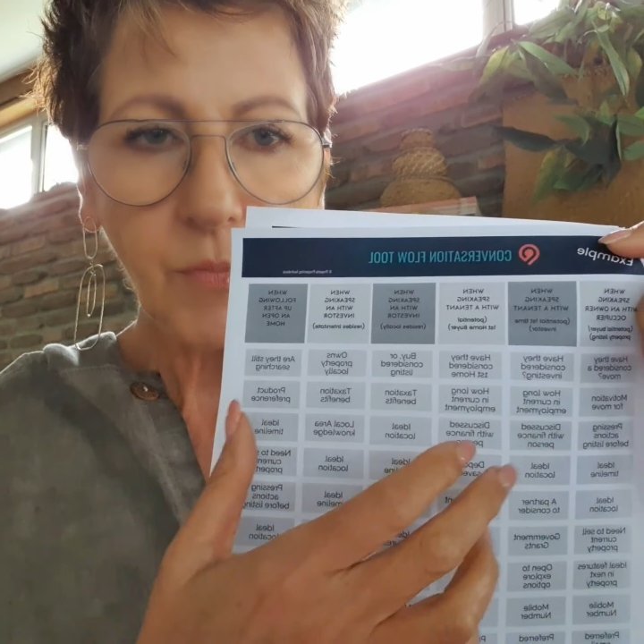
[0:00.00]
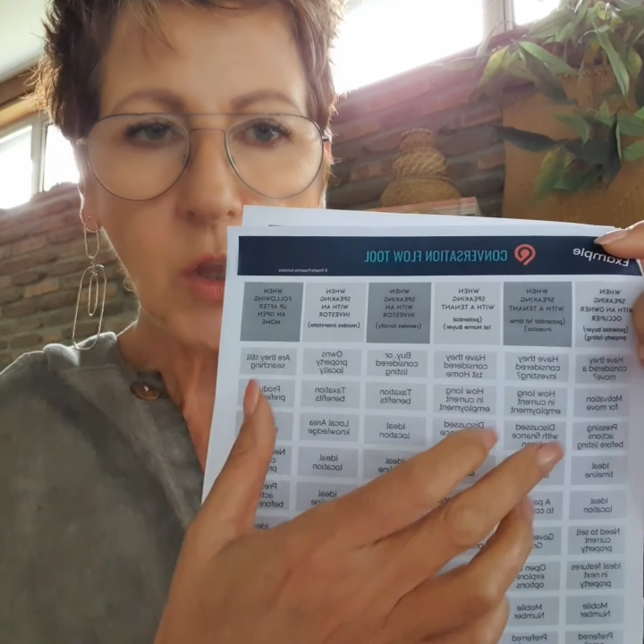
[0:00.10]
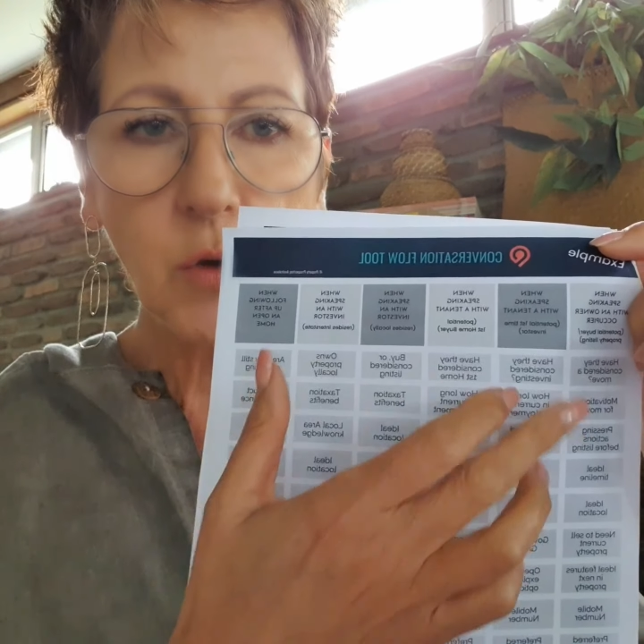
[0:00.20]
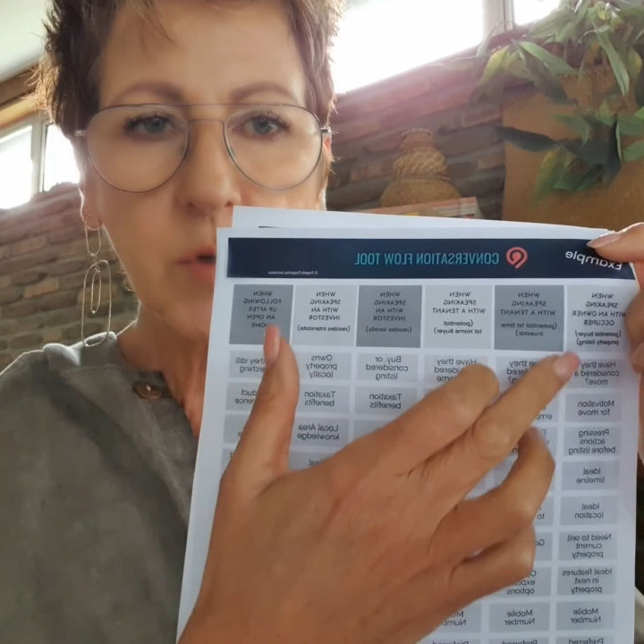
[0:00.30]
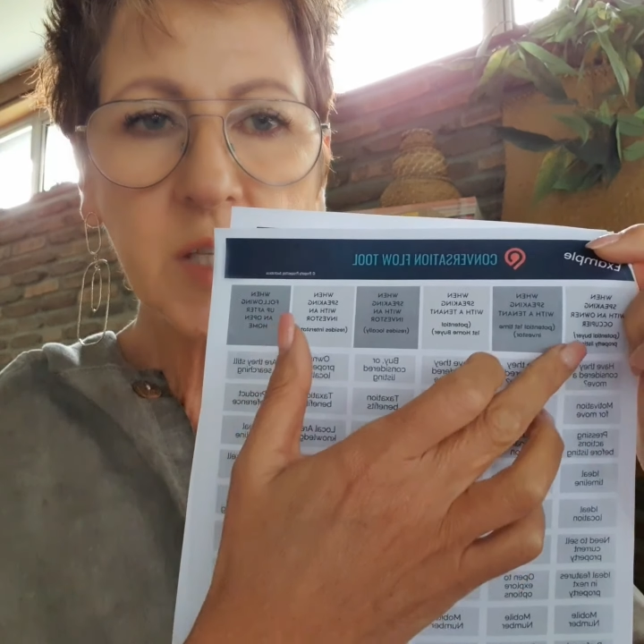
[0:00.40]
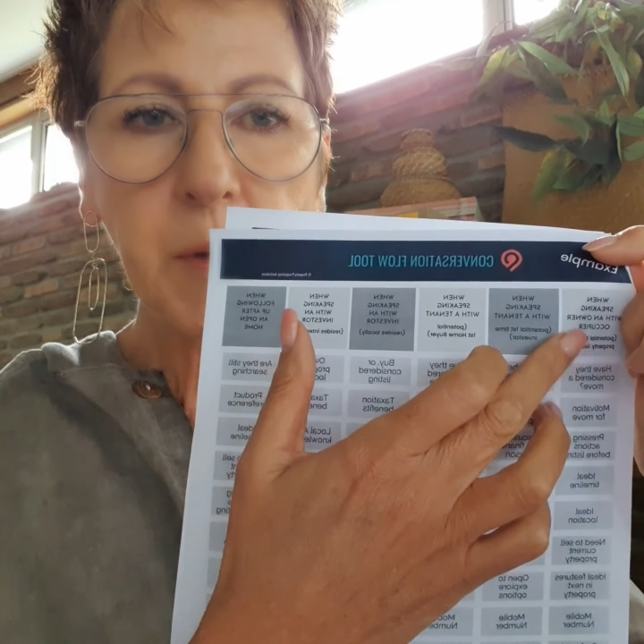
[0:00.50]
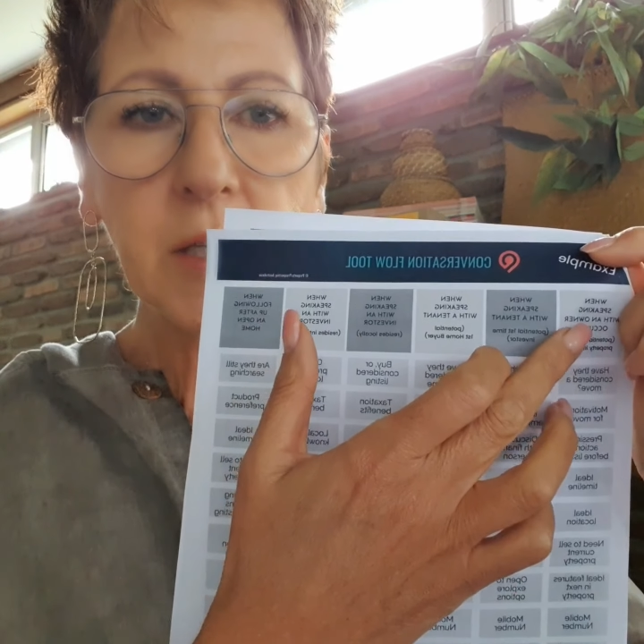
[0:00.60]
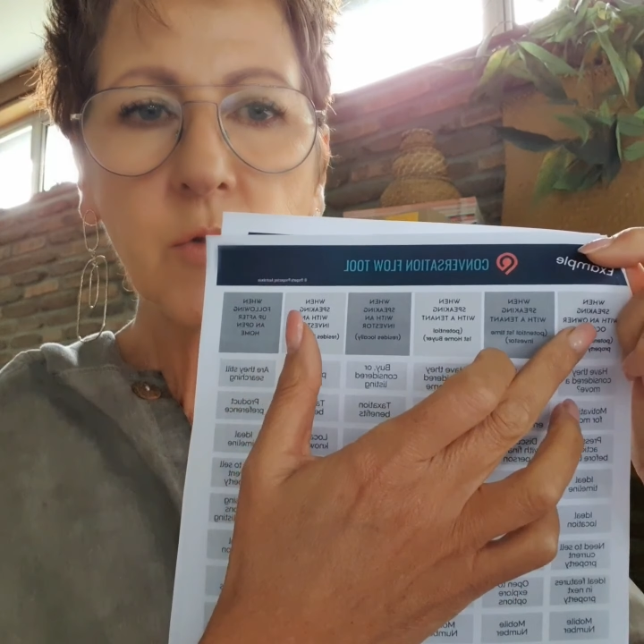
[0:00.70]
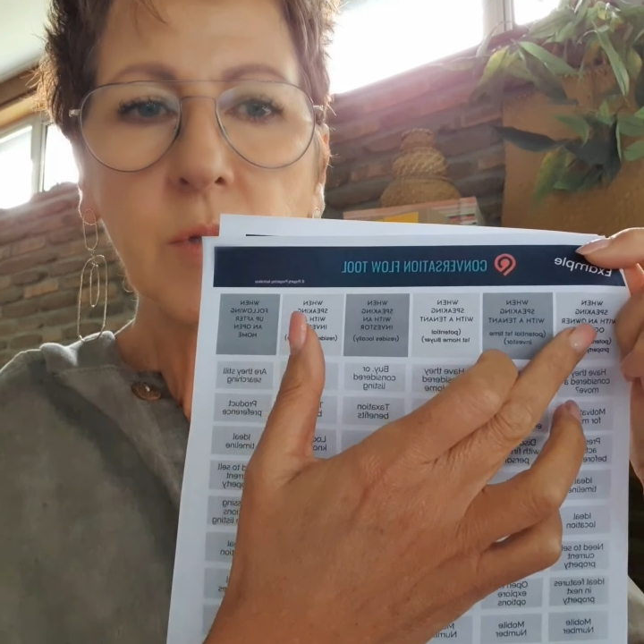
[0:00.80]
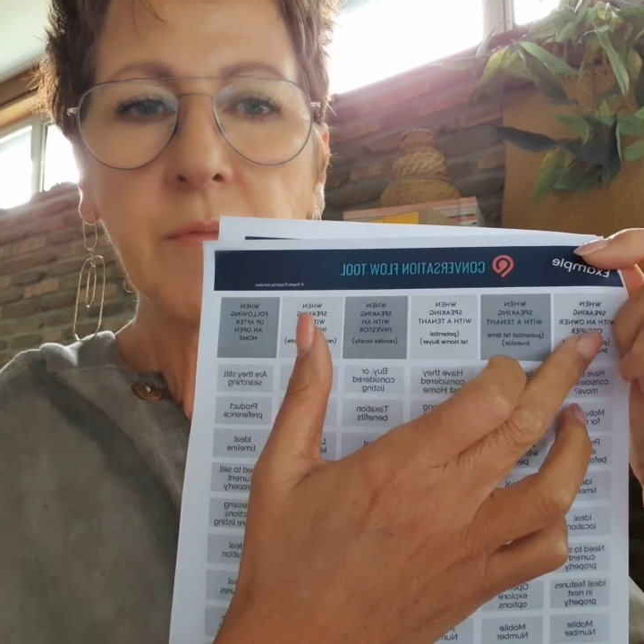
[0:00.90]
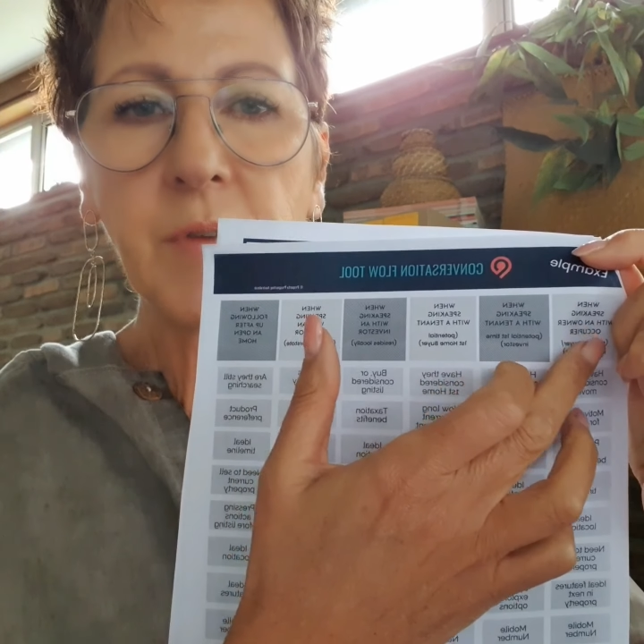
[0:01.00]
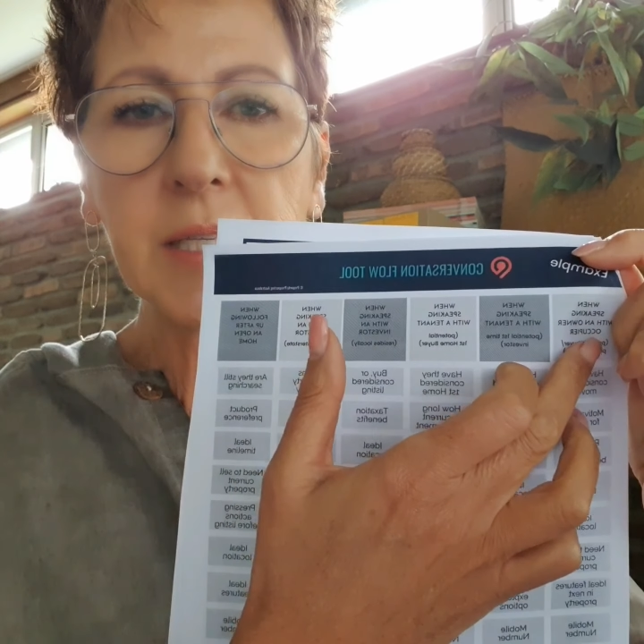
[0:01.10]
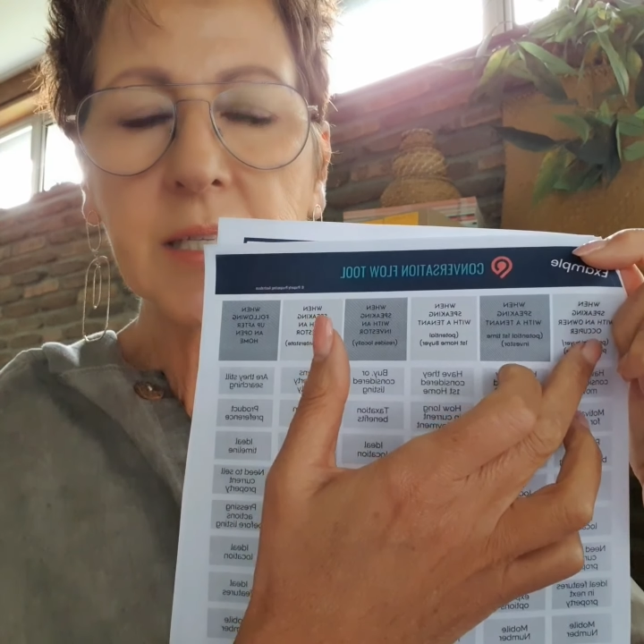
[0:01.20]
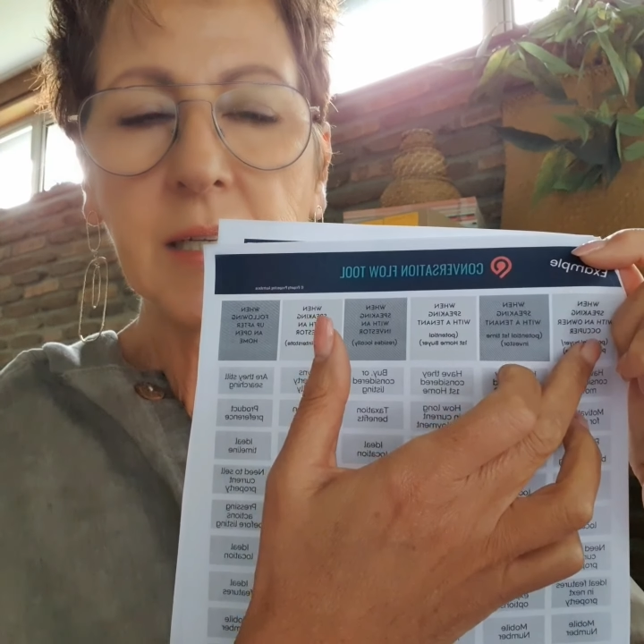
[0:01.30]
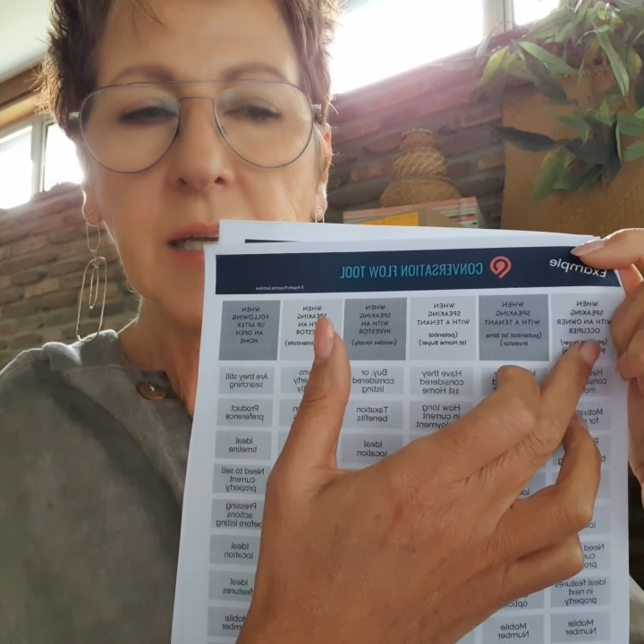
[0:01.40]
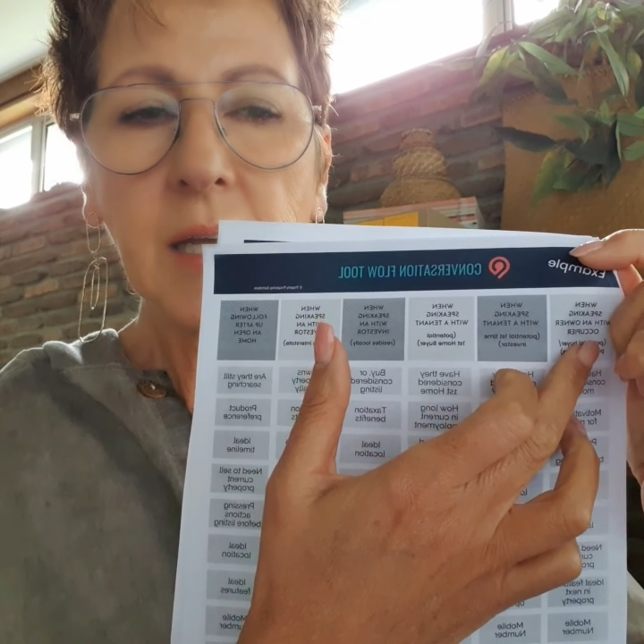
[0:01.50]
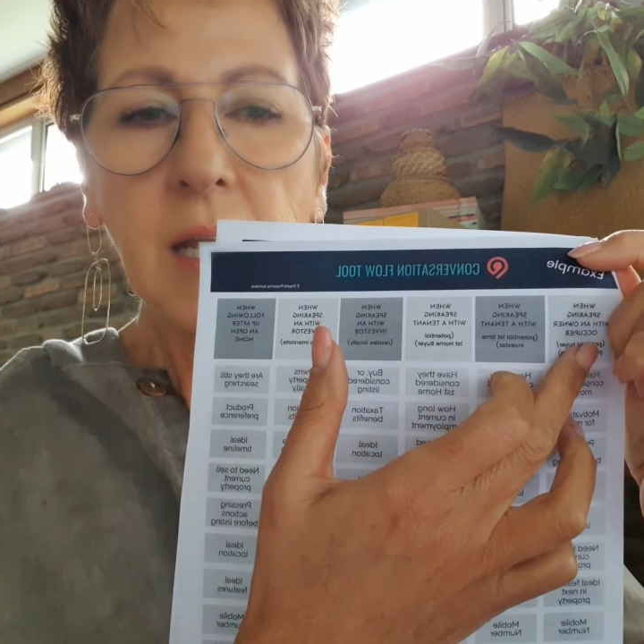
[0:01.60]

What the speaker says: You would speak to an investor,